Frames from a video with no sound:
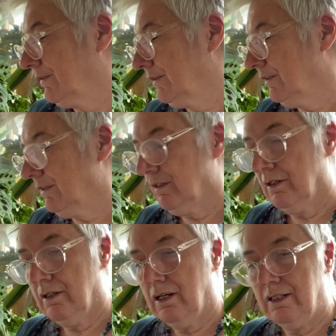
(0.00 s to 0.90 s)

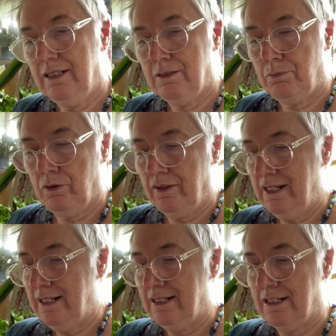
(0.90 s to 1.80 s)
I need to put
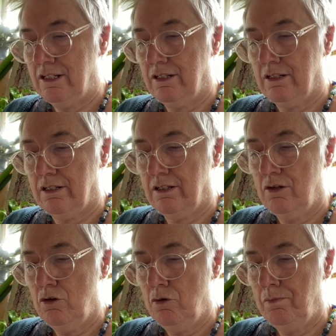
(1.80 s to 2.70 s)
these
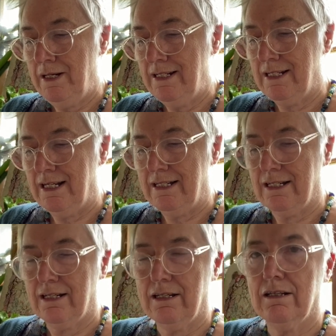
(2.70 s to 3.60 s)
two pieces.
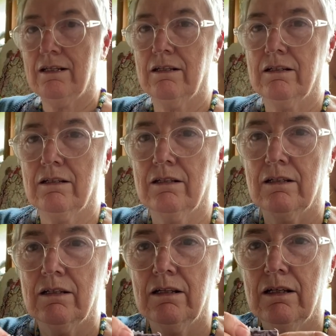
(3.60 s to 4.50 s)

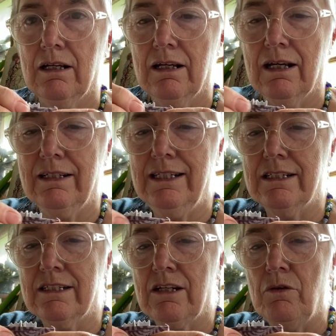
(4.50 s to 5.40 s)
I need to
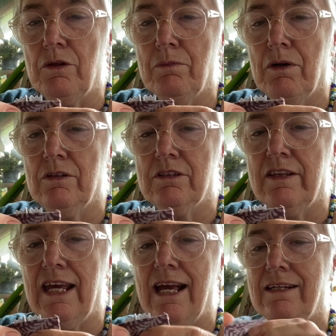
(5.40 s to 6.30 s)
sew them onto
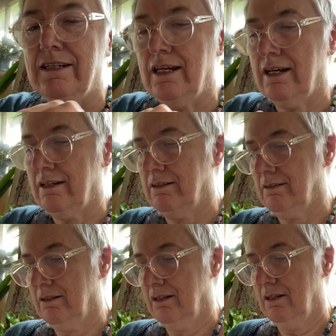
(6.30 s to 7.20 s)
the end here.
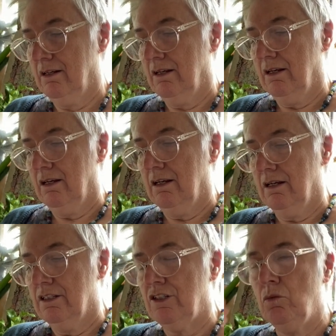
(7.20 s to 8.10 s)

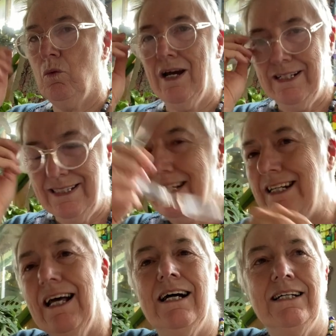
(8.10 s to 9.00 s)
So why
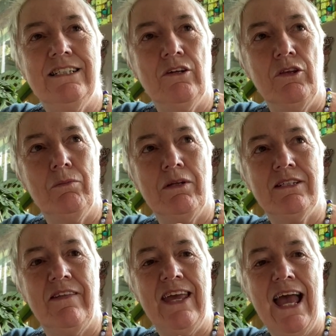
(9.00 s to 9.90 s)
didn't I sew them onto
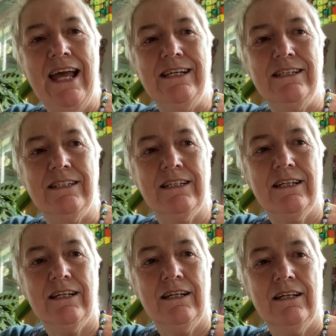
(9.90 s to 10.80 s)
the end
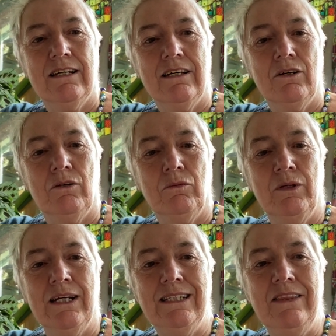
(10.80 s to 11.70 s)
when
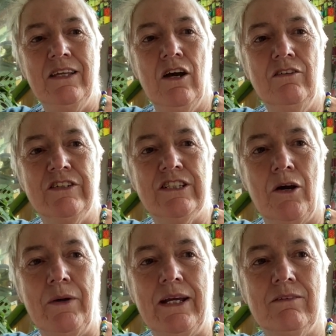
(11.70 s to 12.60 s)
I did the over
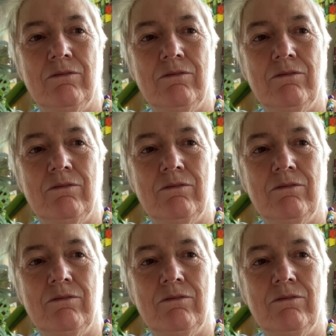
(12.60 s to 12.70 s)
sewing?